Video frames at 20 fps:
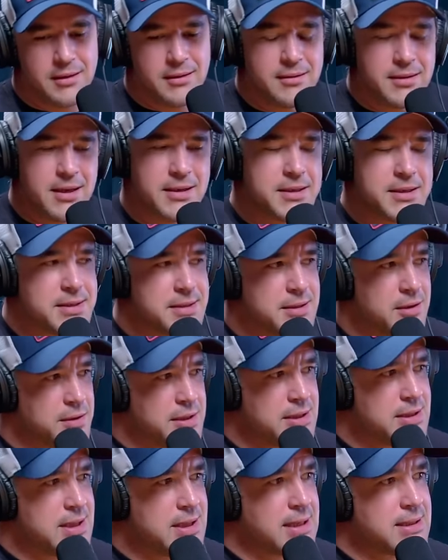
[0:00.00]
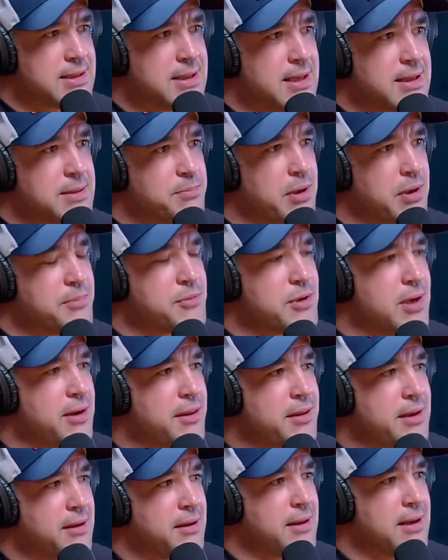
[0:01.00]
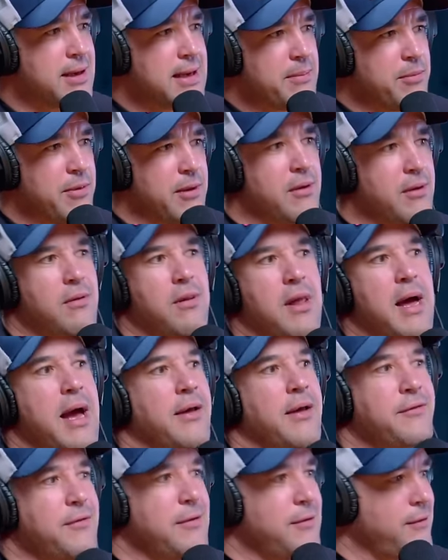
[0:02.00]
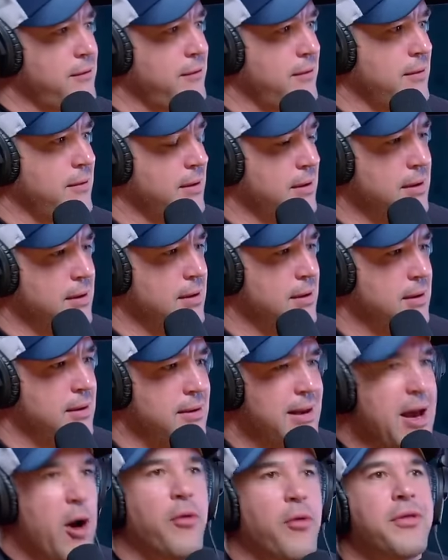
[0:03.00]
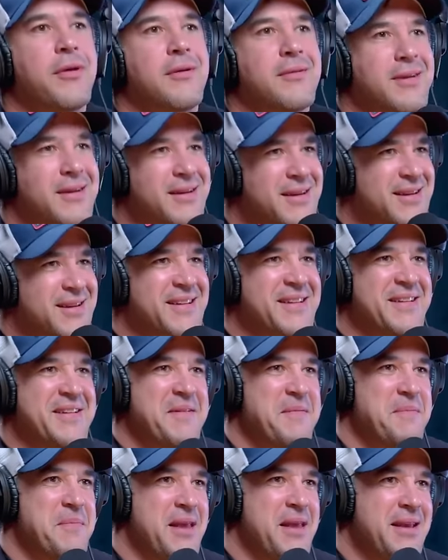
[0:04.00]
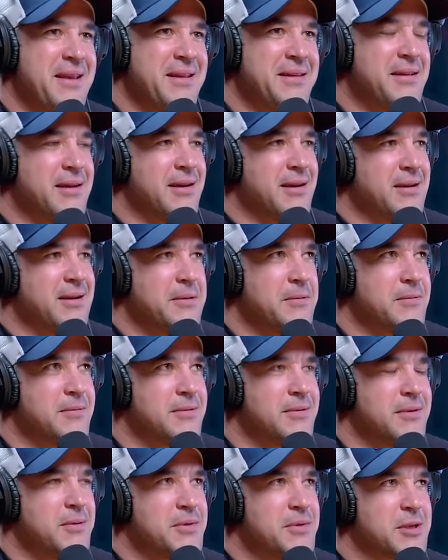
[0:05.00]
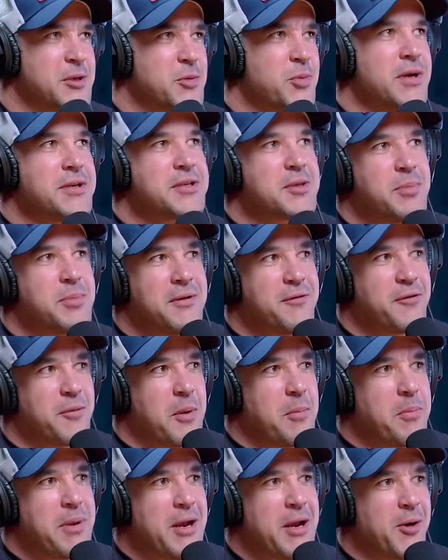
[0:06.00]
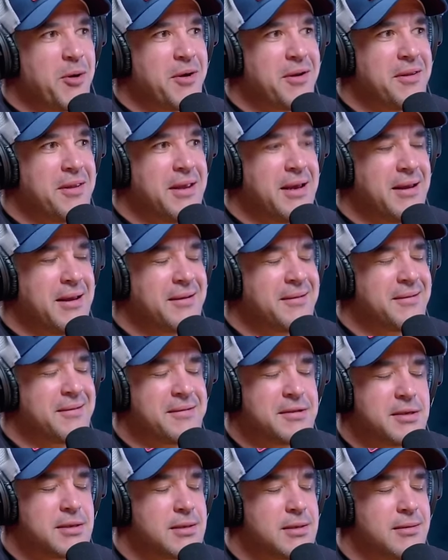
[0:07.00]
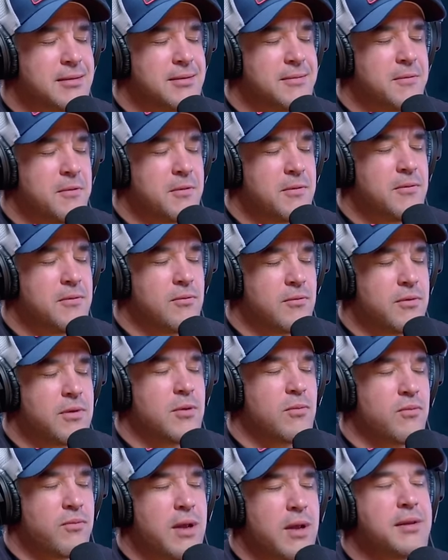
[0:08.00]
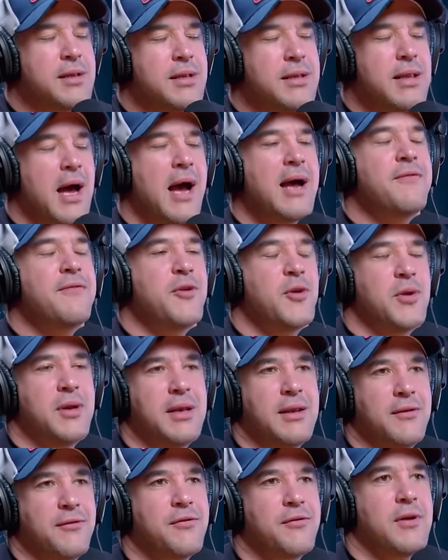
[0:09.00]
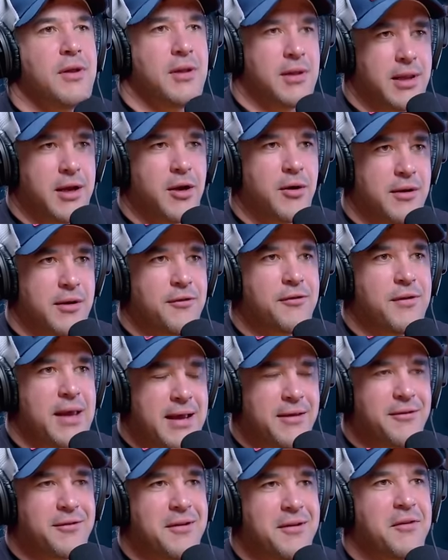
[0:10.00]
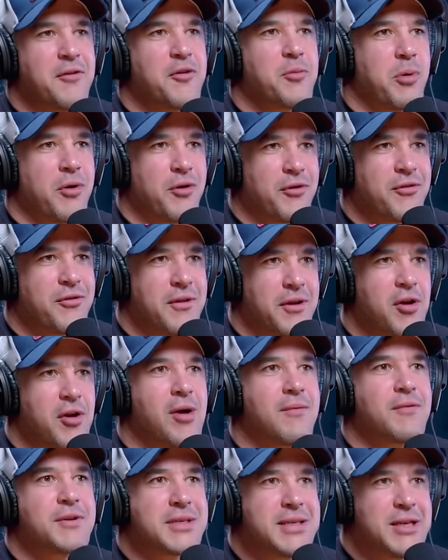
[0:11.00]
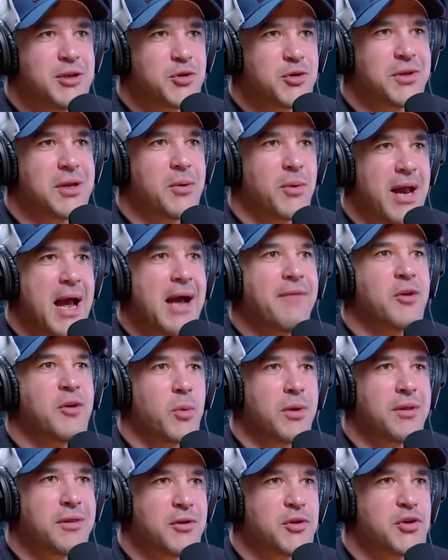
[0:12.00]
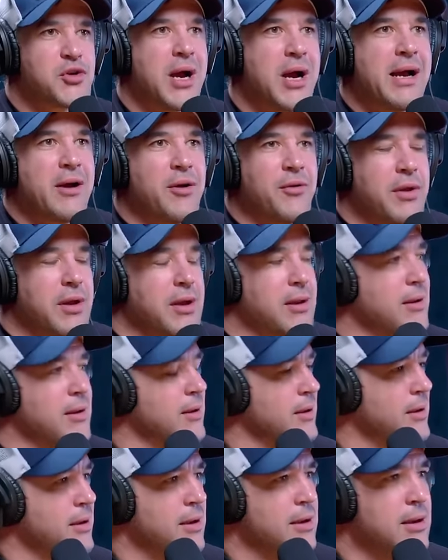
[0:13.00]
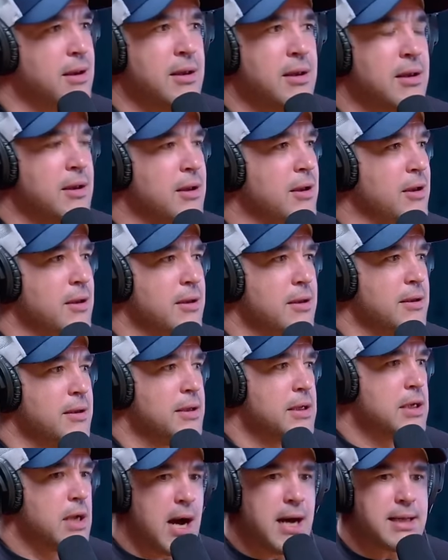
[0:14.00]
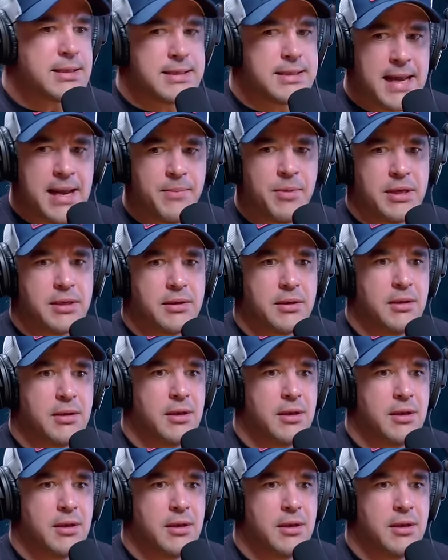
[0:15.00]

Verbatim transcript: not necessarily sex ed, but I'm trying to think of the name of the class. It's health. And it was expressed to me from a parent that just I viewed it as hilarious, as did this person, the conversation they were having with their child. Like, God damn it.